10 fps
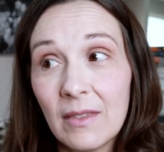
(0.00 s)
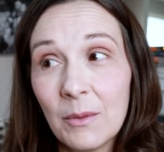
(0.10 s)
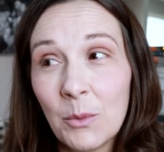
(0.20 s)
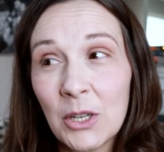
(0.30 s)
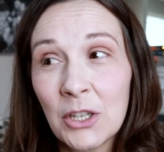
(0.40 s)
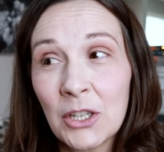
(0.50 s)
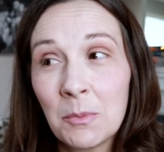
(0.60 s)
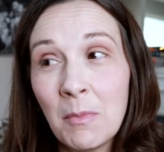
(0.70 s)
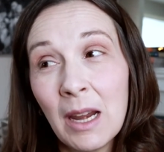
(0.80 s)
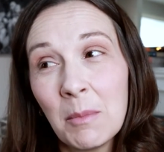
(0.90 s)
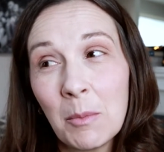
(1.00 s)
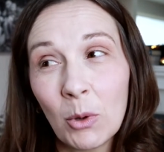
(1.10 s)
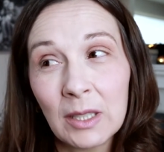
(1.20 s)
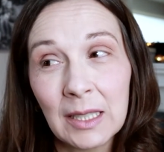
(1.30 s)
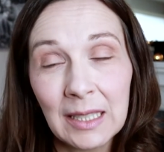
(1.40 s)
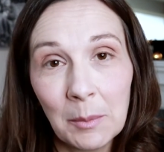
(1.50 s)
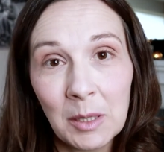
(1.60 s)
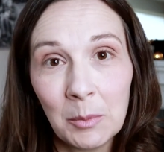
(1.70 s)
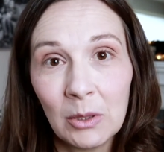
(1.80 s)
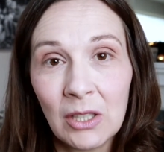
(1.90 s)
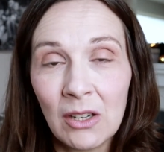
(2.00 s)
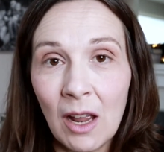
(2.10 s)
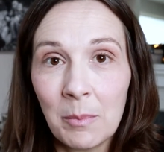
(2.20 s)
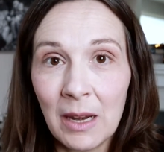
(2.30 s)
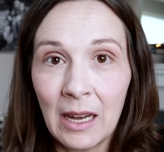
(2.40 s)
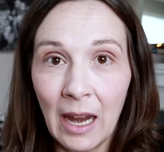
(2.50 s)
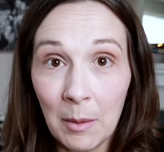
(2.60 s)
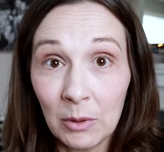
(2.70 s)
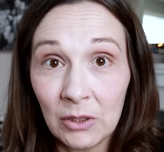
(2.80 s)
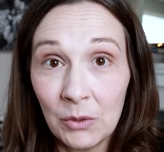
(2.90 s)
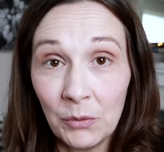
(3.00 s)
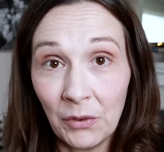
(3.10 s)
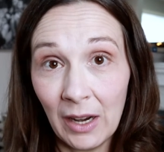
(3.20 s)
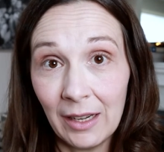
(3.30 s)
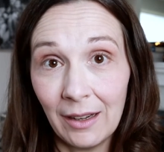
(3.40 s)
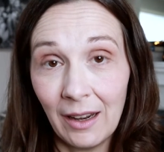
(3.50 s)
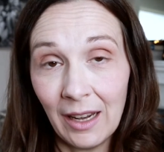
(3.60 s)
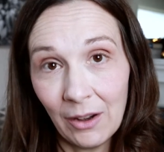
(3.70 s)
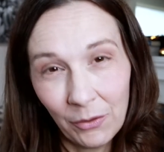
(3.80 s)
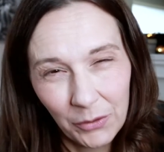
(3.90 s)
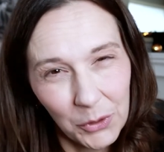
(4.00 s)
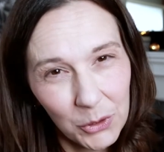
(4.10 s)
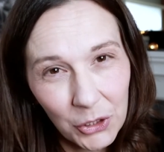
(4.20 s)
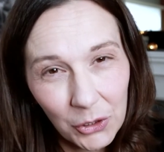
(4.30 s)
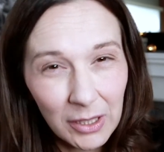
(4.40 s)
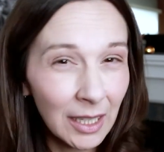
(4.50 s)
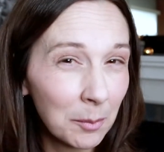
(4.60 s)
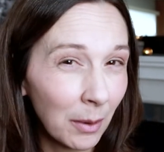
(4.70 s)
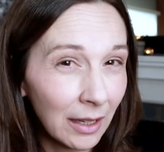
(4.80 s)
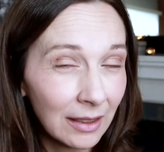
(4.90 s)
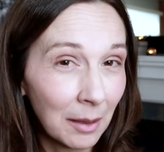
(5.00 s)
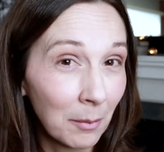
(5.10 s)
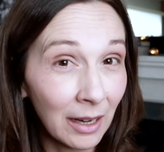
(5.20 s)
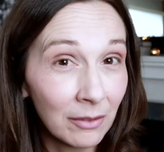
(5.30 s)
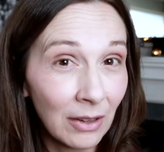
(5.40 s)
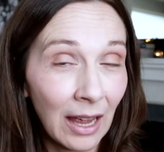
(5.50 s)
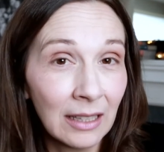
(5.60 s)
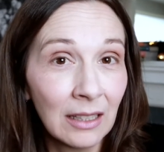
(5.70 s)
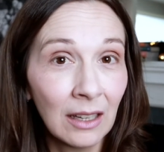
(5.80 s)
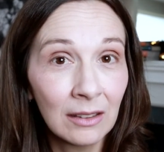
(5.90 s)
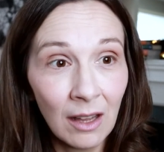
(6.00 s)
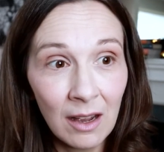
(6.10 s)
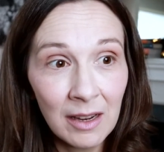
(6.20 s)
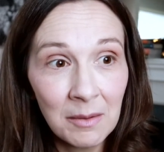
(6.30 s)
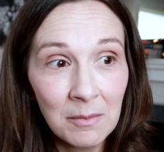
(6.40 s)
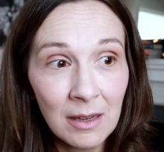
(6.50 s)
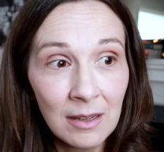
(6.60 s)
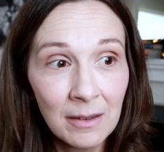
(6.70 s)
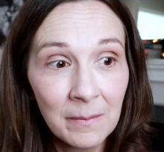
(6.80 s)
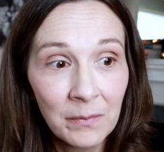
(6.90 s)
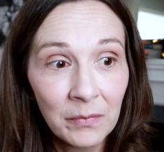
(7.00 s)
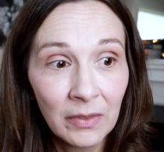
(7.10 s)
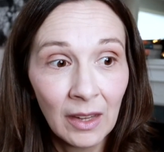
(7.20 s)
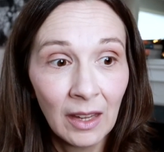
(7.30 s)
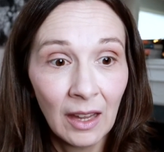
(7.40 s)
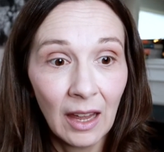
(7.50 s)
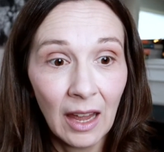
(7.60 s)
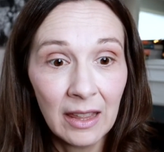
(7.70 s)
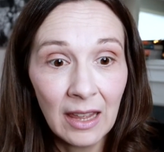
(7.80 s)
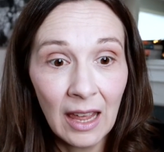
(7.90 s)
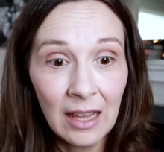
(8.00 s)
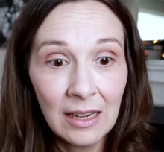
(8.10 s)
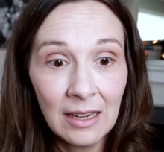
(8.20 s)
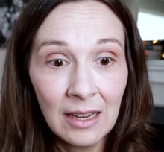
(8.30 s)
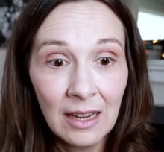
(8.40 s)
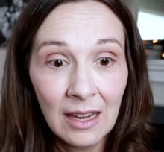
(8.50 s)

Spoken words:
which made me more susceptible to not being able to fight a future tick bite that might have had Lyme. And then,